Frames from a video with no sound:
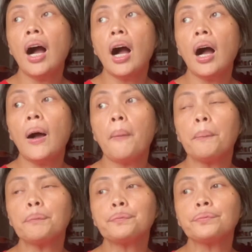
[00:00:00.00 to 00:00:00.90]

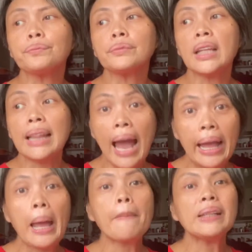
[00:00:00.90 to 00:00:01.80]
that I
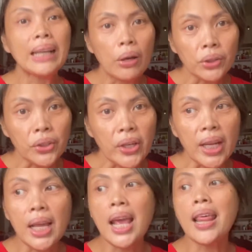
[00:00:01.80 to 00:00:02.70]
am
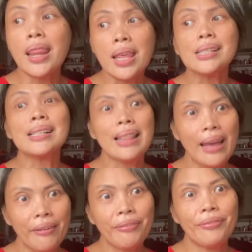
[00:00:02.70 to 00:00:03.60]
encountering in this
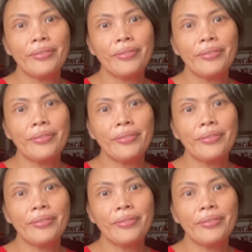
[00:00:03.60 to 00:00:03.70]
life,